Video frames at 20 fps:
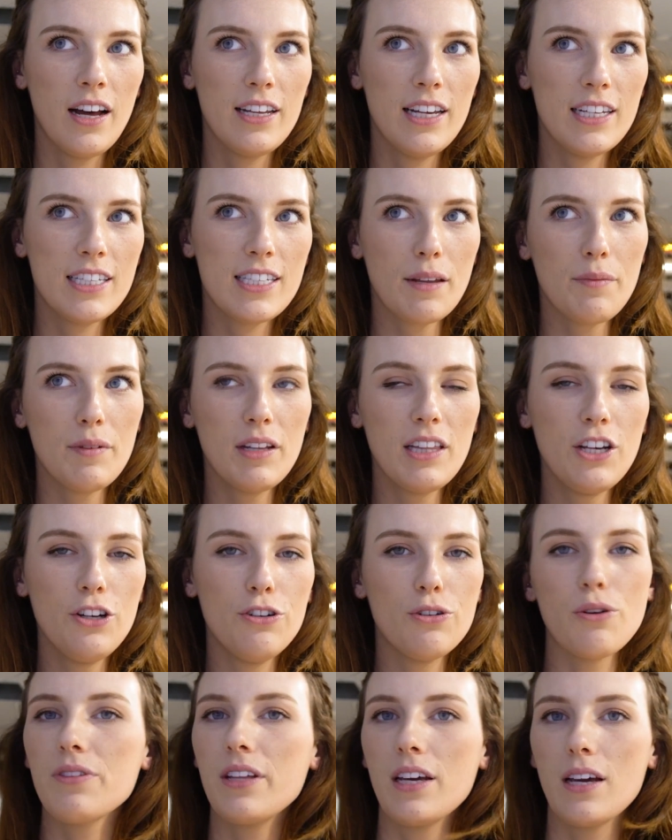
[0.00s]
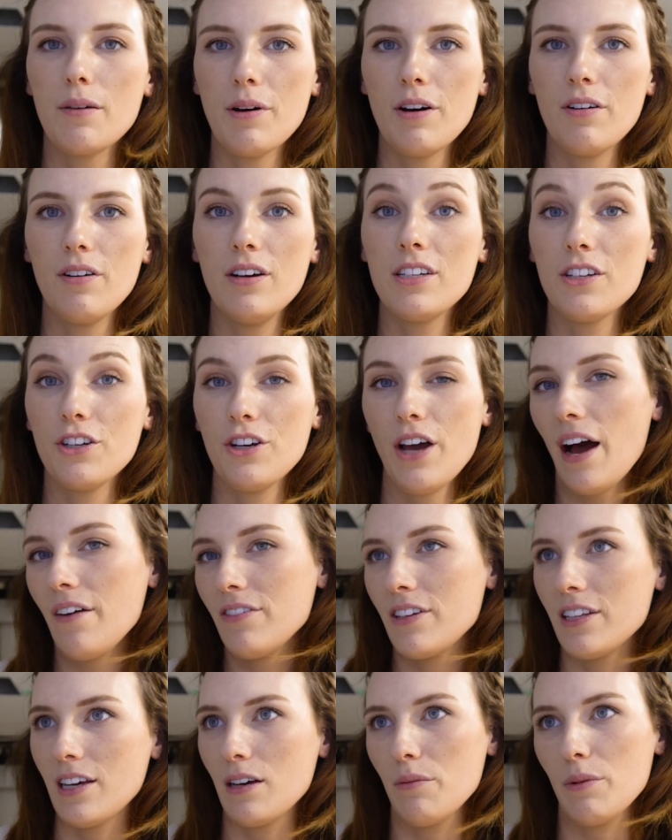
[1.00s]
it's something that you don't think about until you have
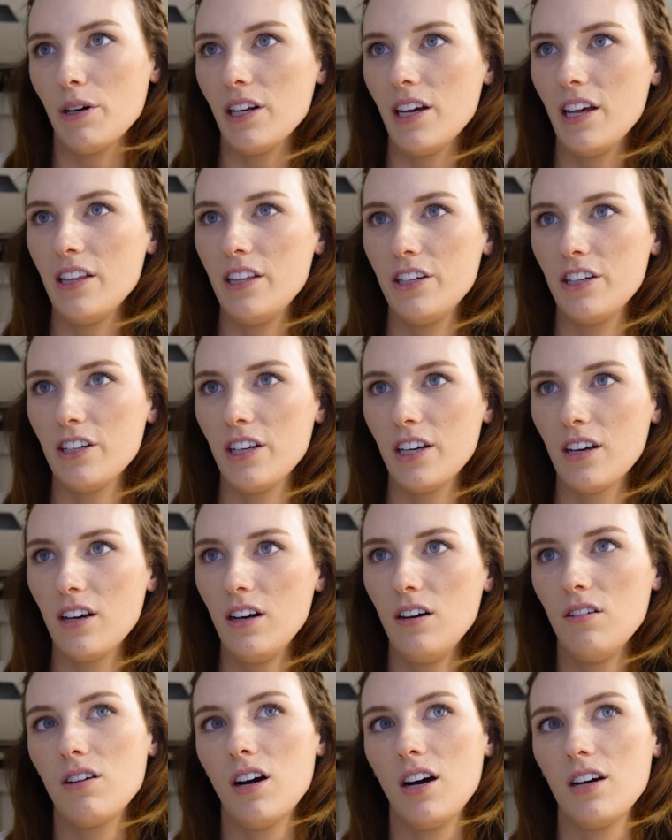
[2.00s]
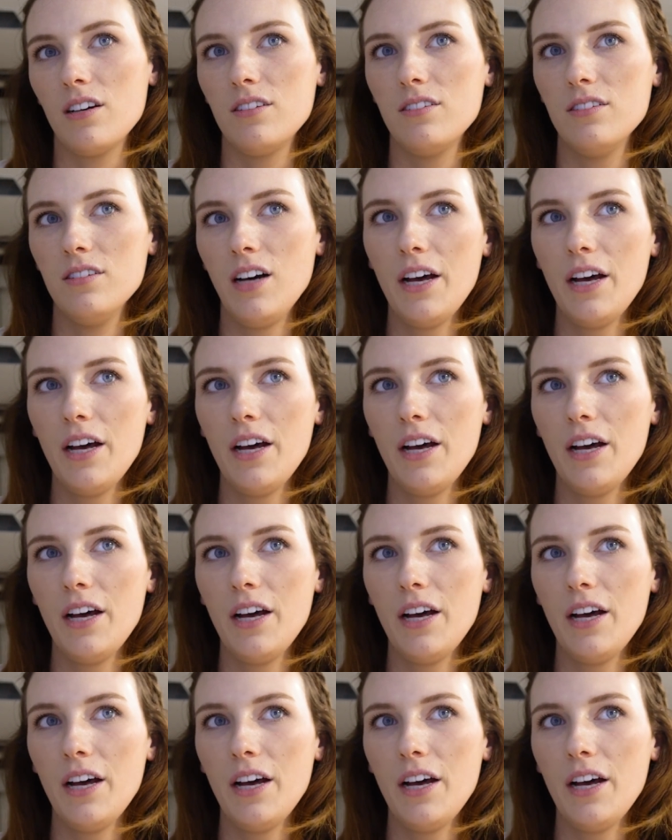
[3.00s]
to think about it, and then you're like, oh god,